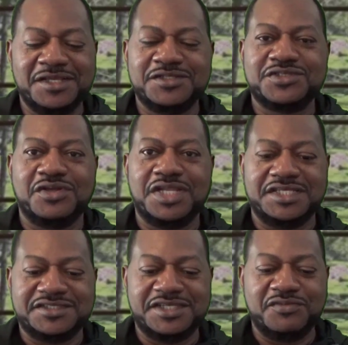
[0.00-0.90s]
So
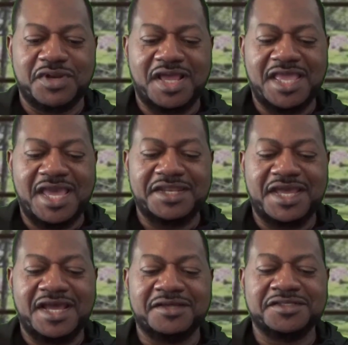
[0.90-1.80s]
let's see what I got
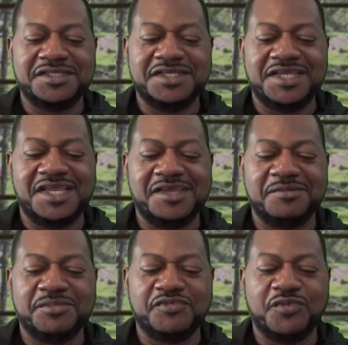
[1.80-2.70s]
now.
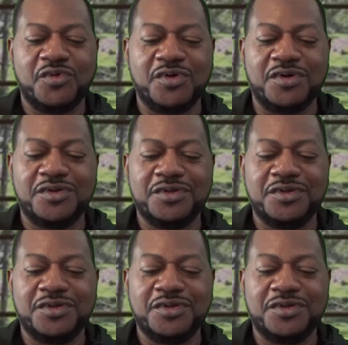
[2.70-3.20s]
And before,